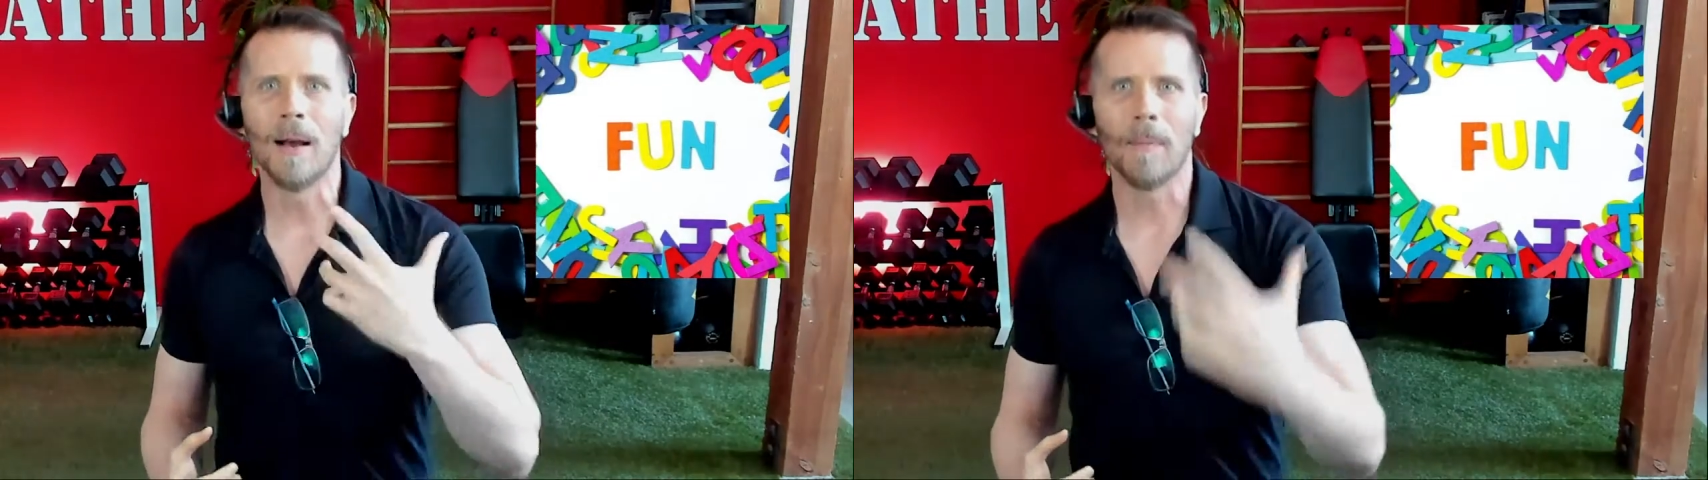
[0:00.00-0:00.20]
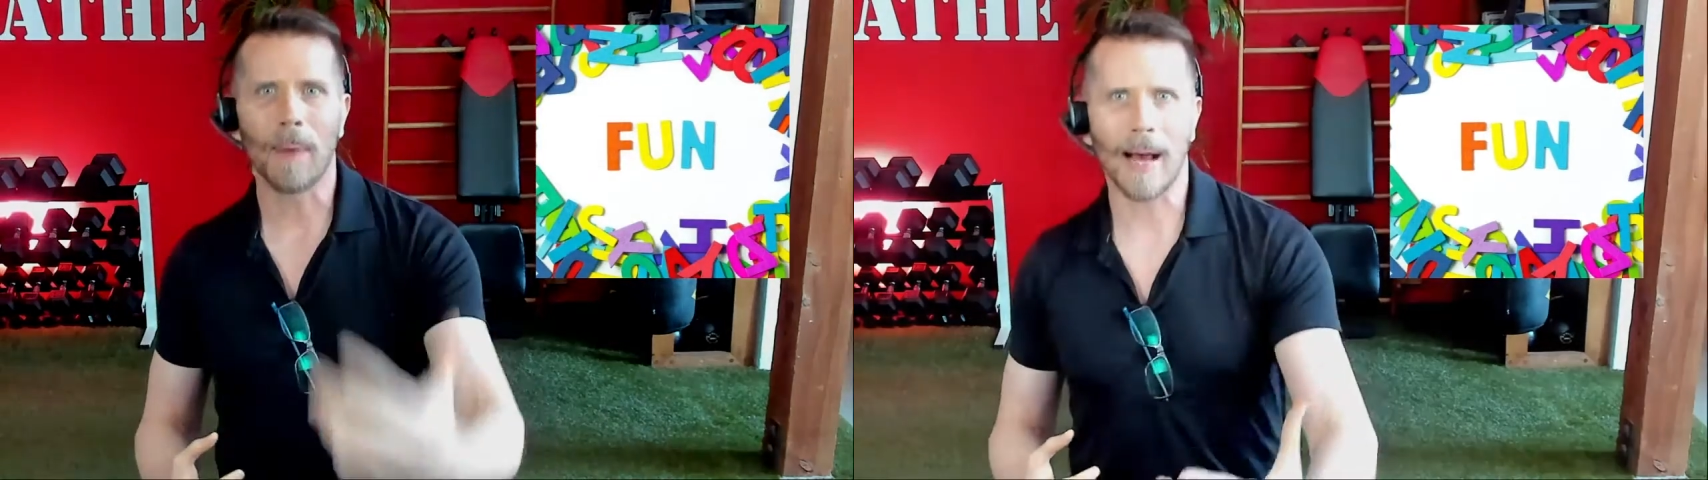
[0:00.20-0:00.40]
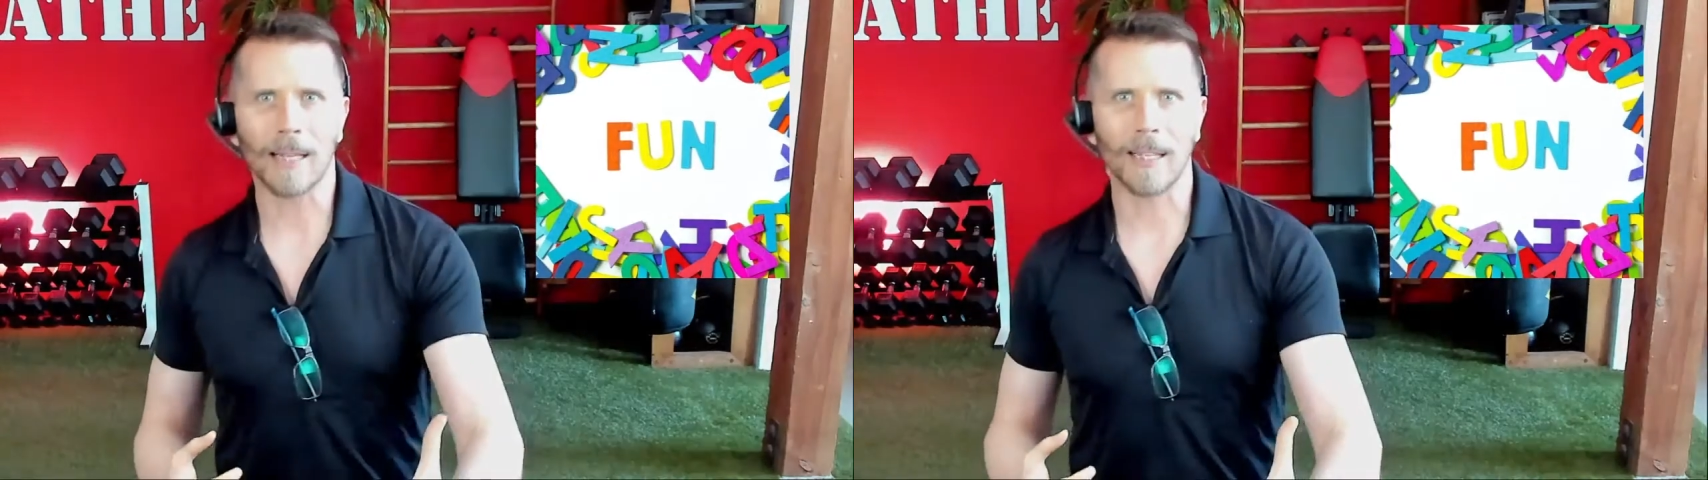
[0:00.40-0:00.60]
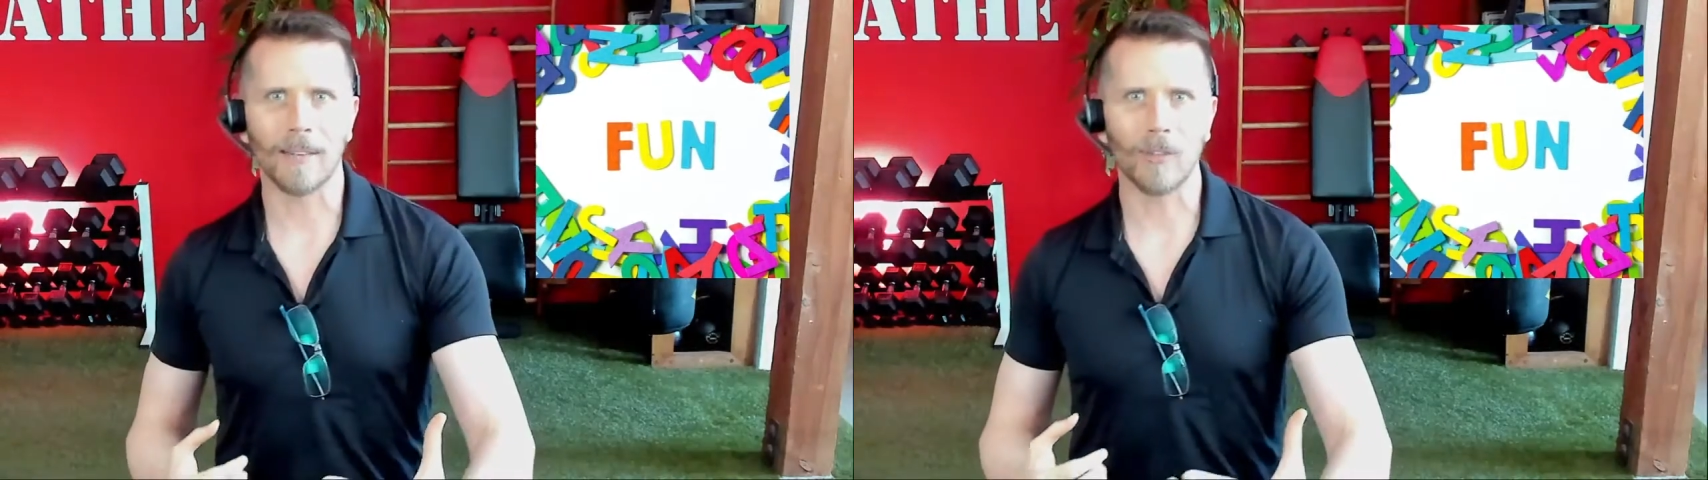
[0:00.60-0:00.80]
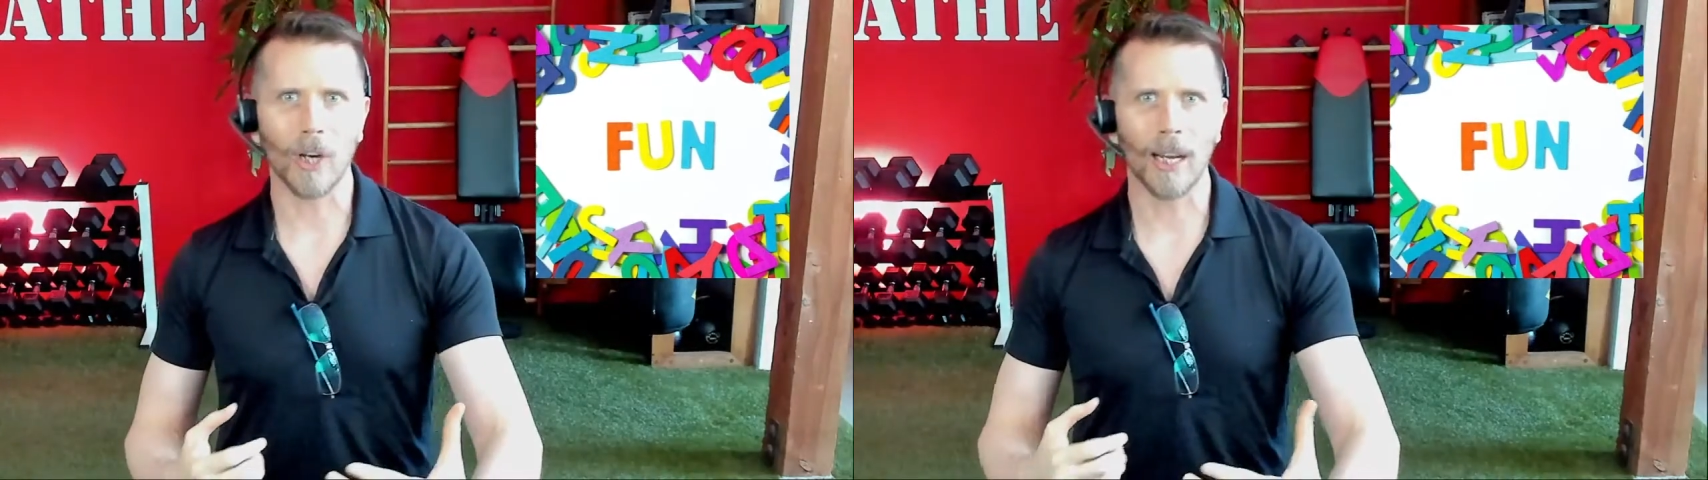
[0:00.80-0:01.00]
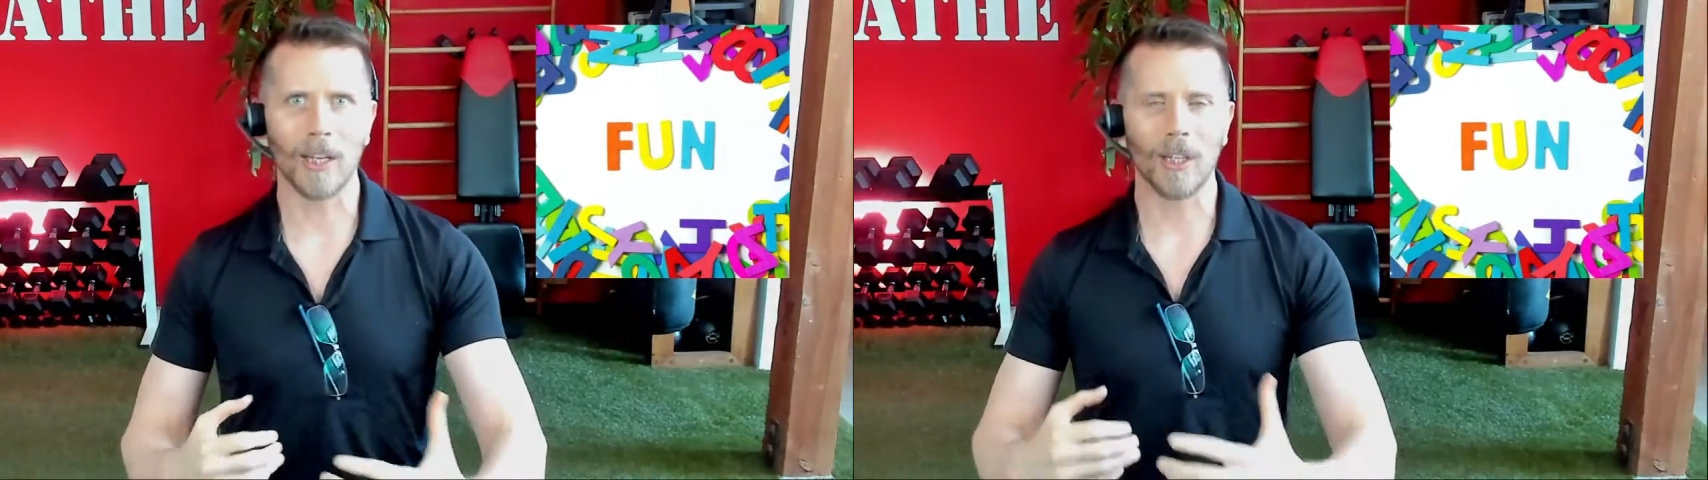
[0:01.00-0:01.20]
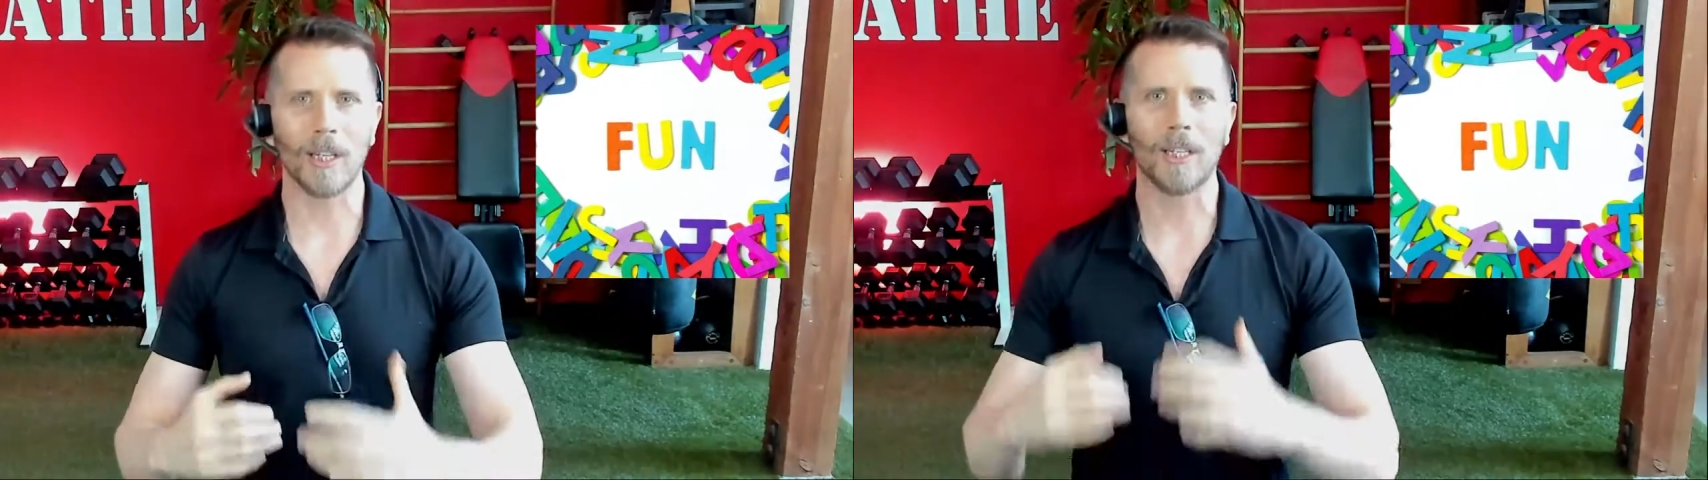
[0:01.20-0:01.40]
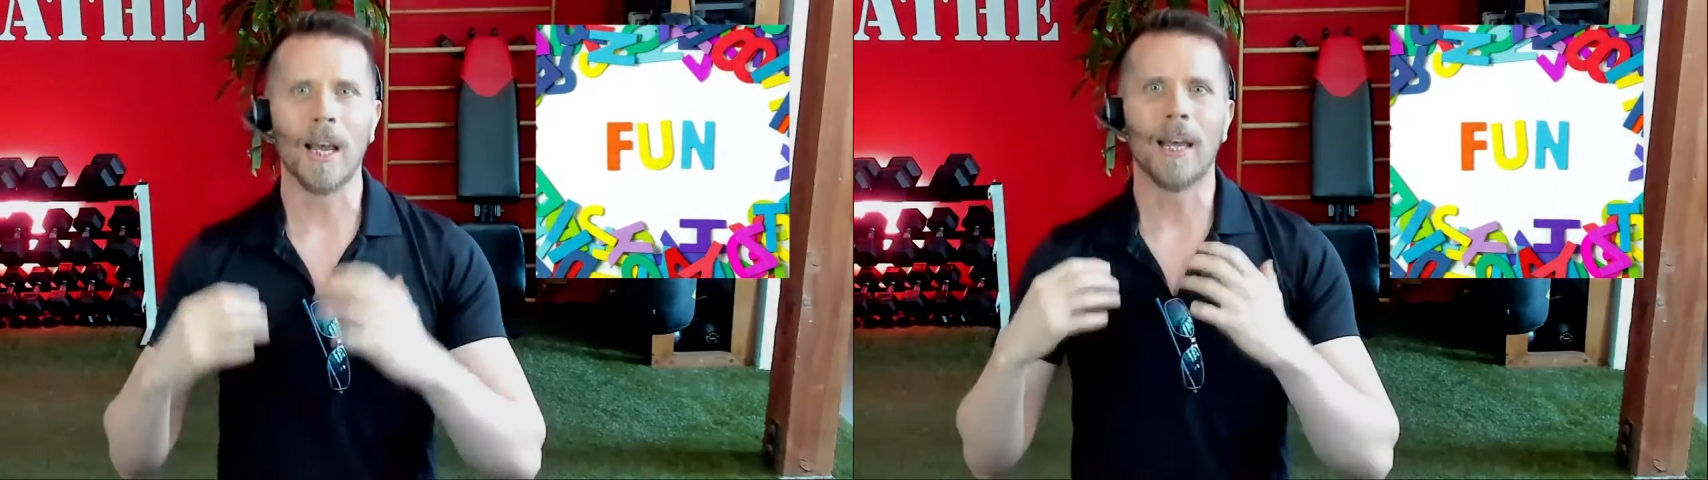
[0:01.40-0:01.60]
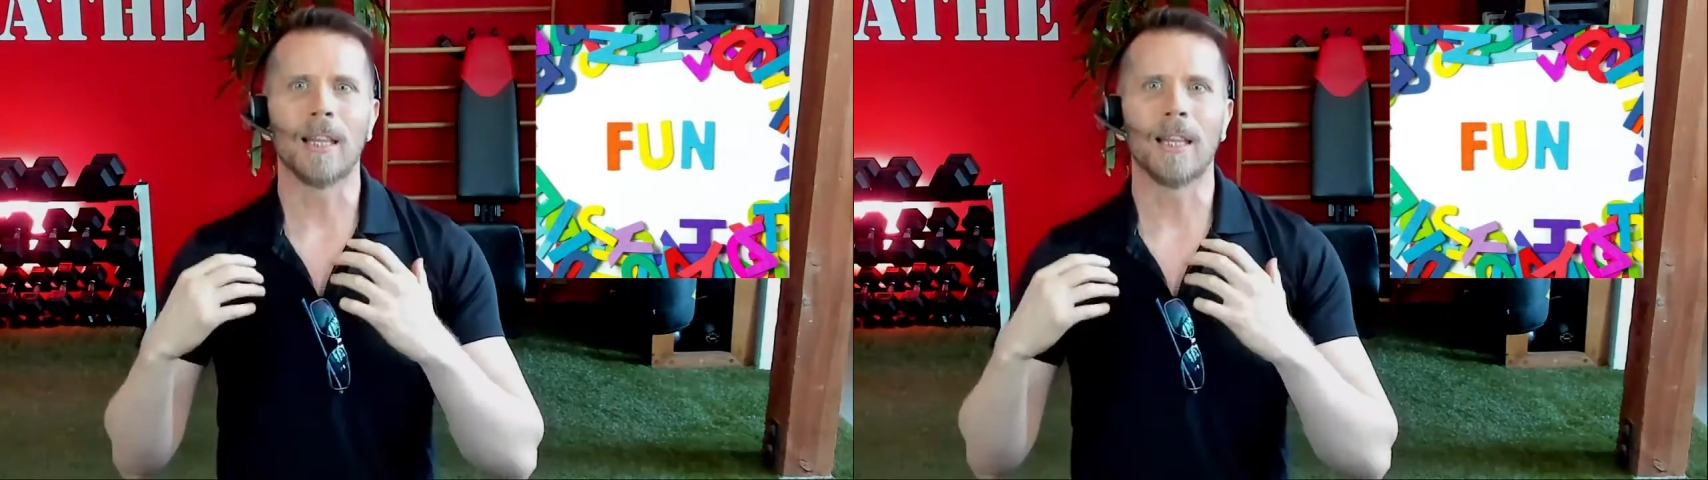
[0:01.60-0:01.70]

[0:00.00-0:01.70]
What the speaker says: positive changes,